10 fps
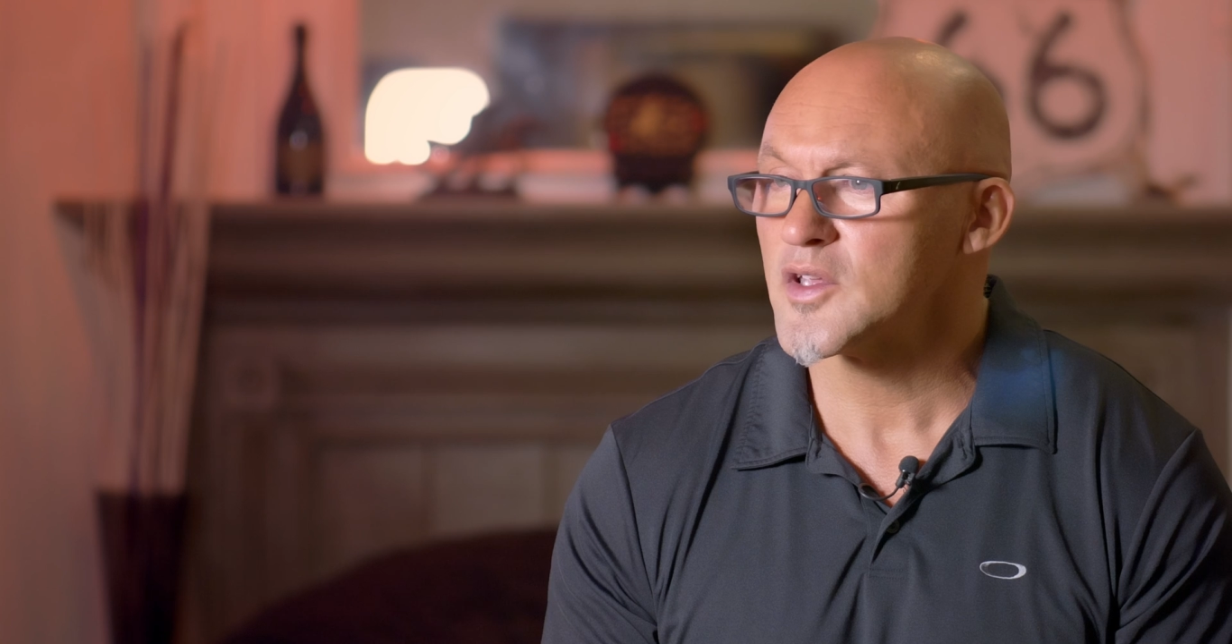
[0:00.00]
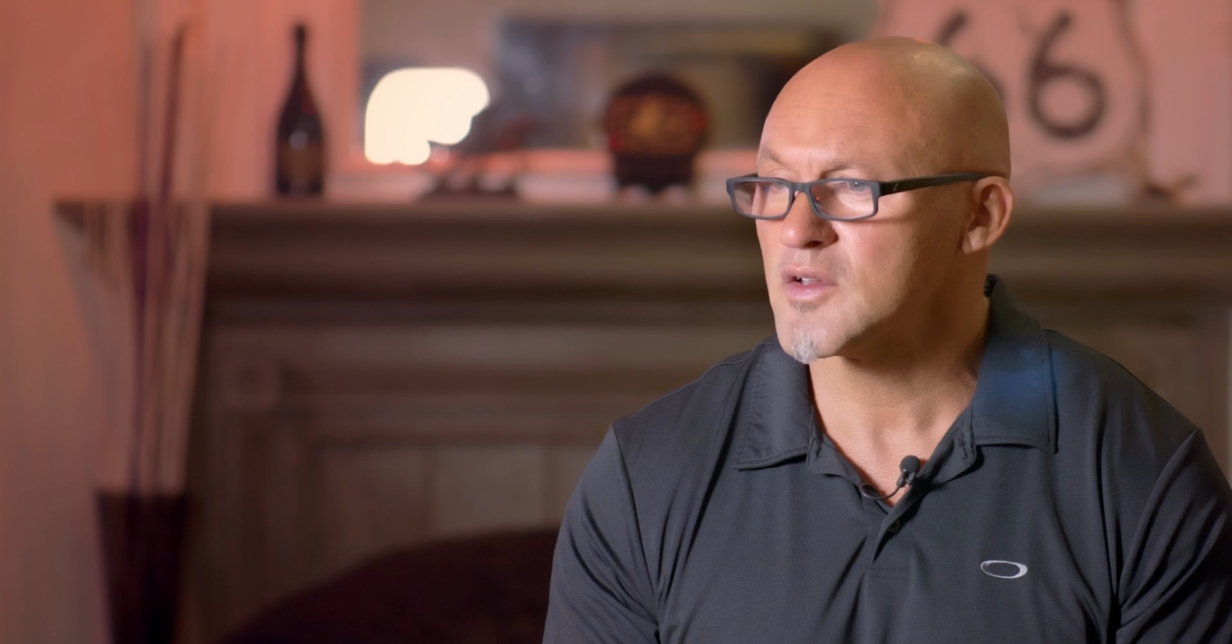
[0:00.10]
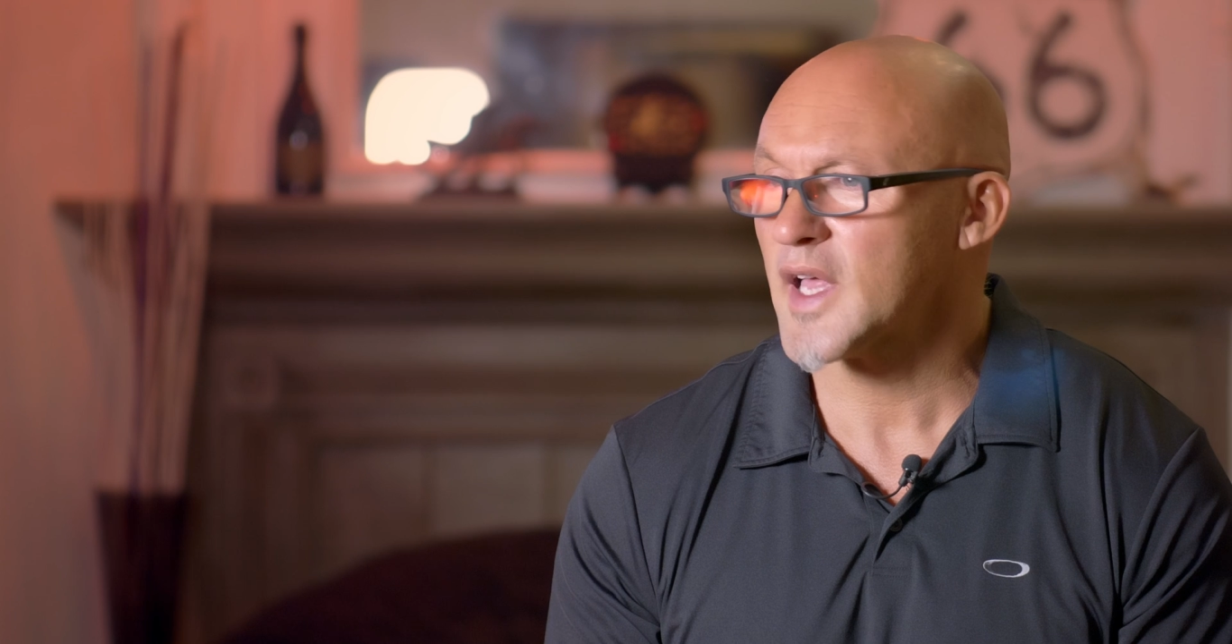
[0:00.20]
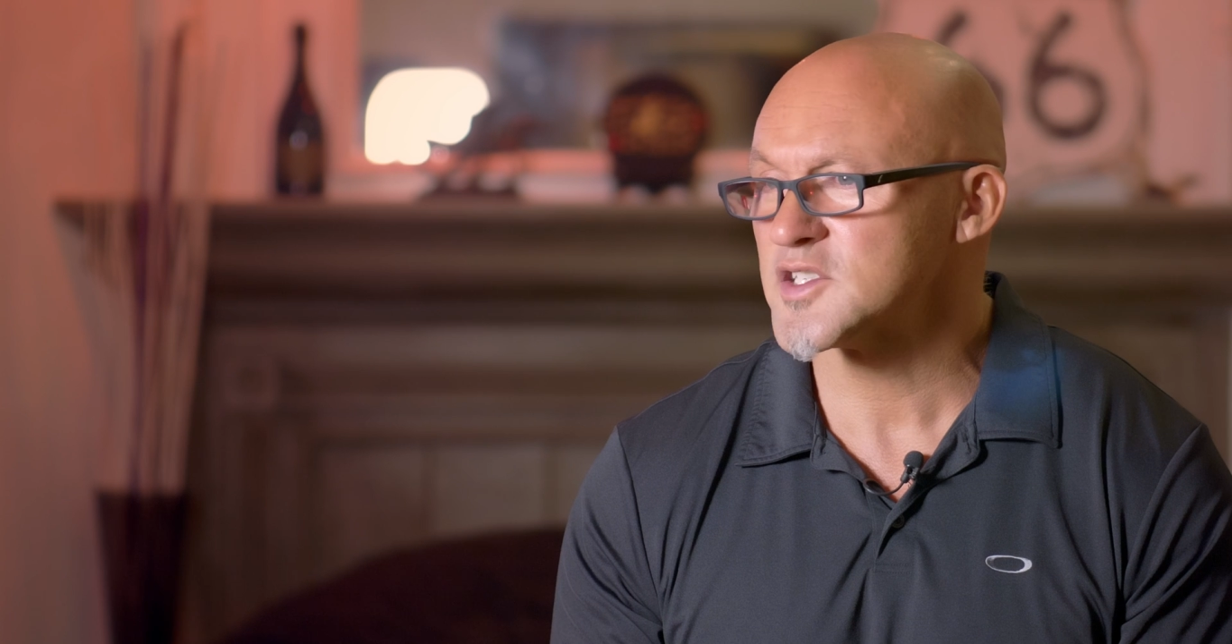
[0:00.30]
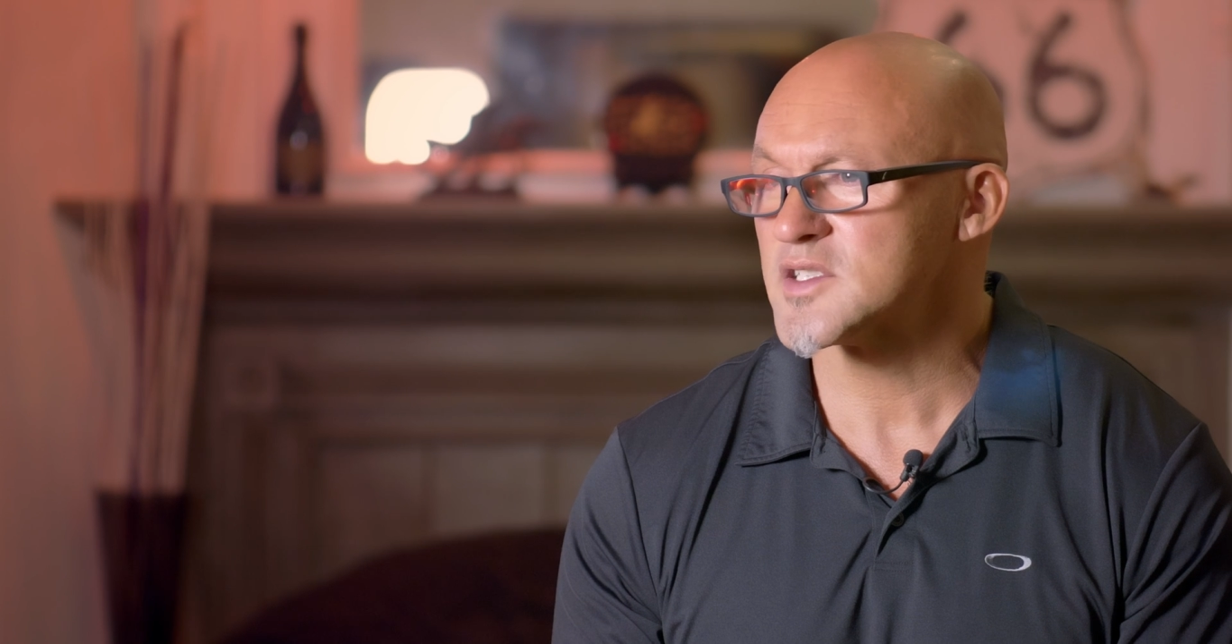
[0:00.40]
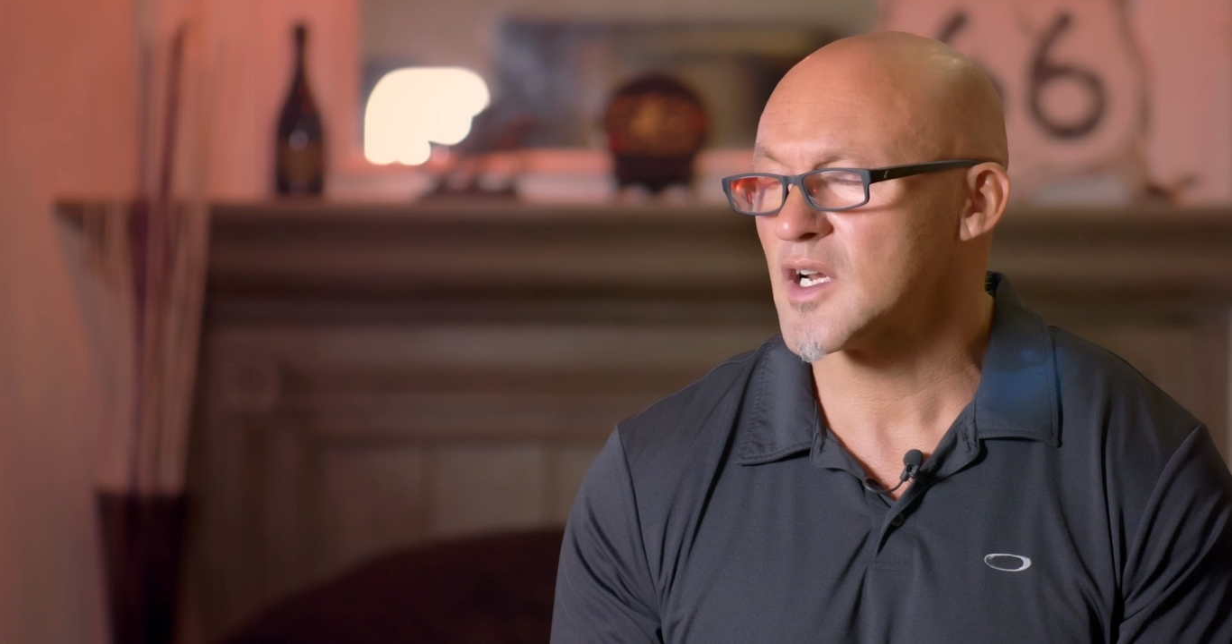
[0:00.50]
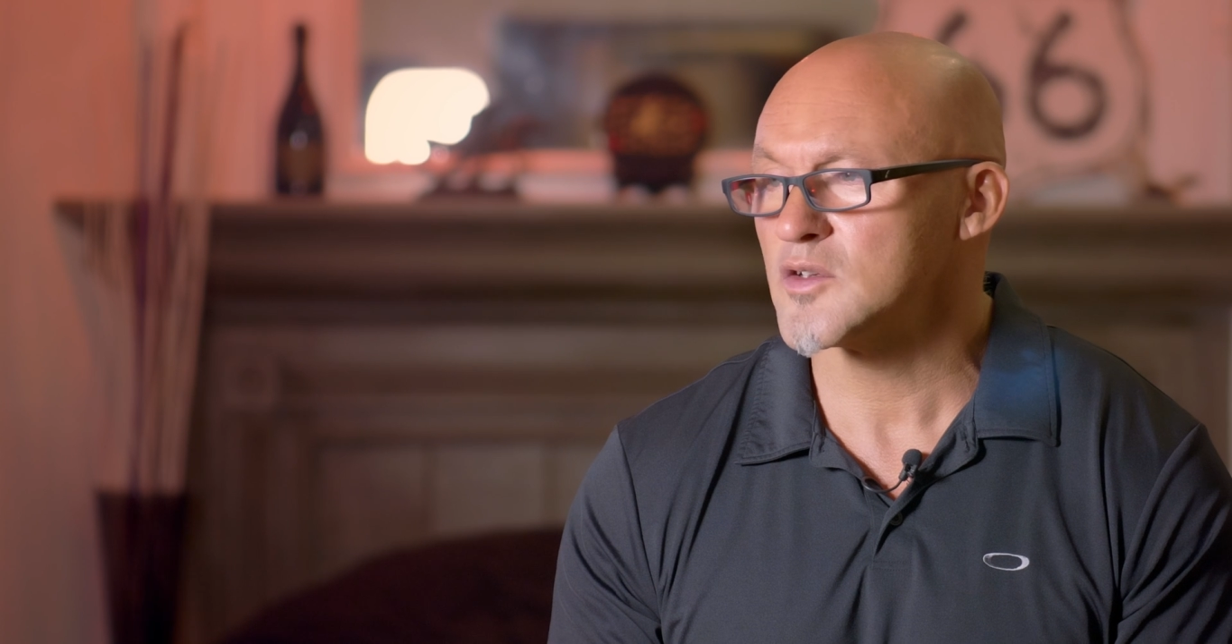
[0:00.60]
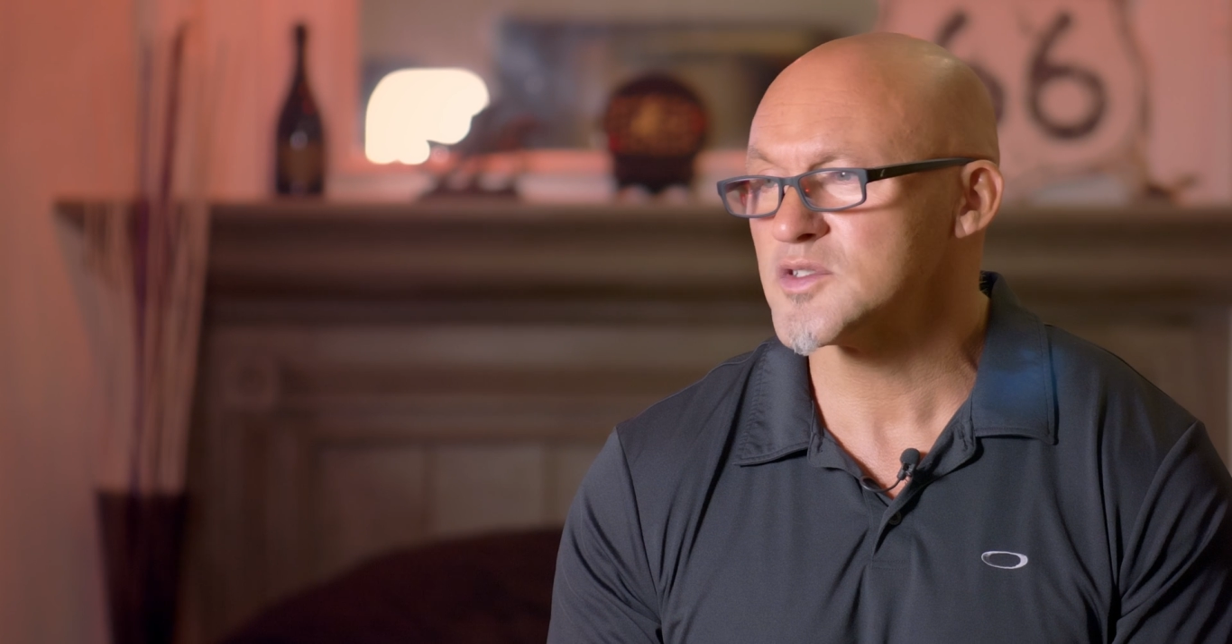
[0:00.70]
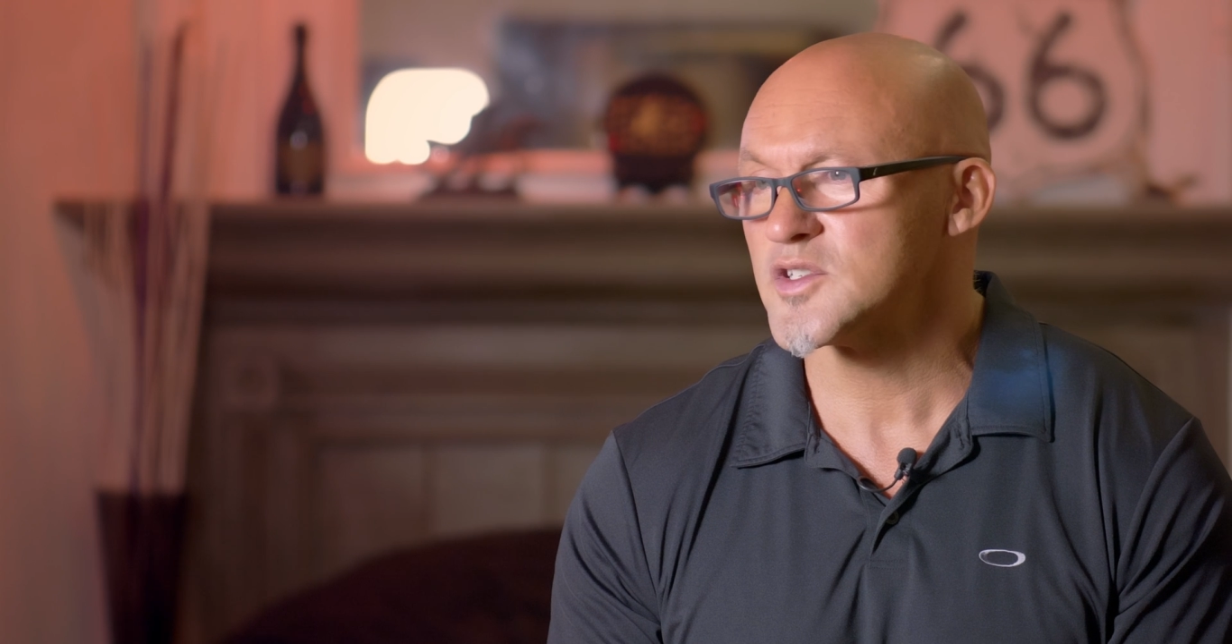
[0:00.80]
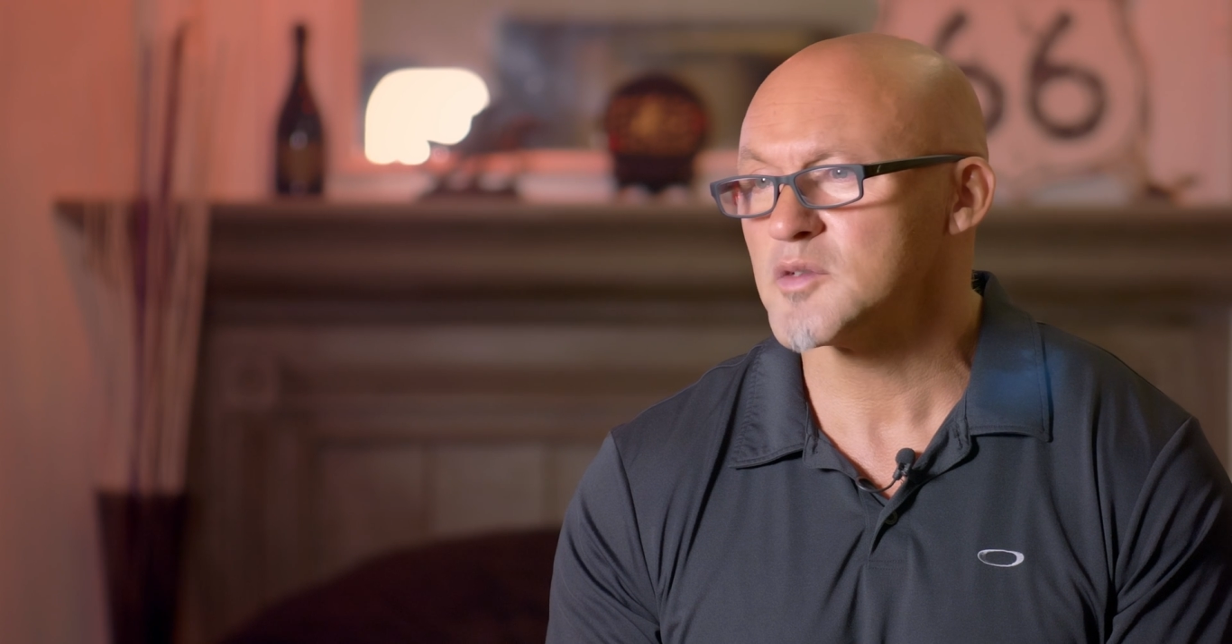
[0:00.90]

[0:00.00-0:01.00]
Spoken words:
You'll actually start losing